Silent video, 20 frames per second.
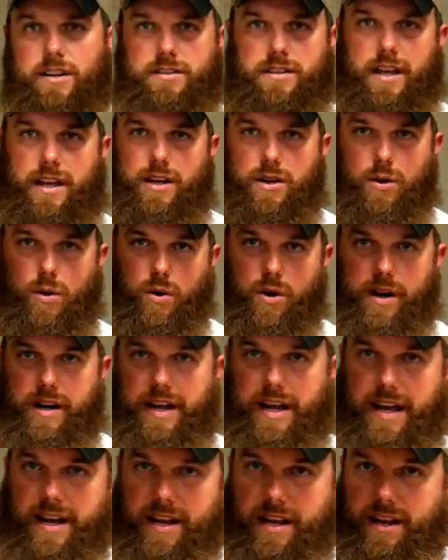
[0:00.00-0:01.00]
is a
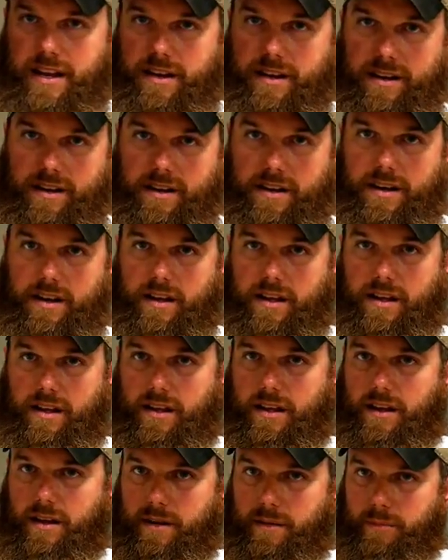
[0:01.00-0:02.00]
corrugated
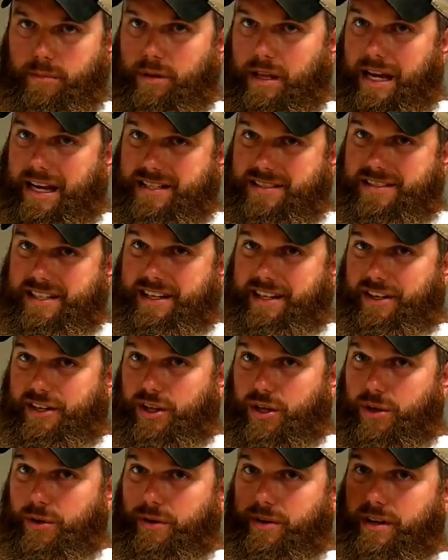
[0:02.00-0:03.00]
plastic
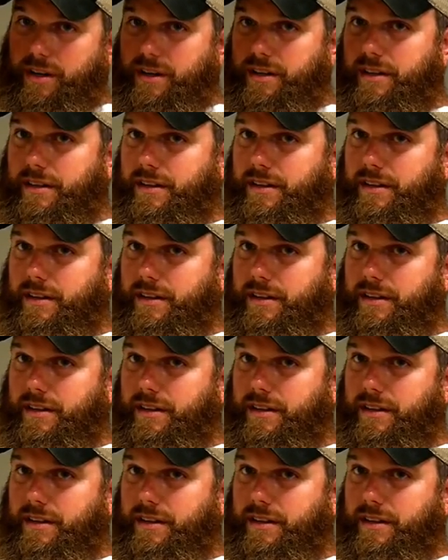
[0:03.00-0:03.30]
nuke.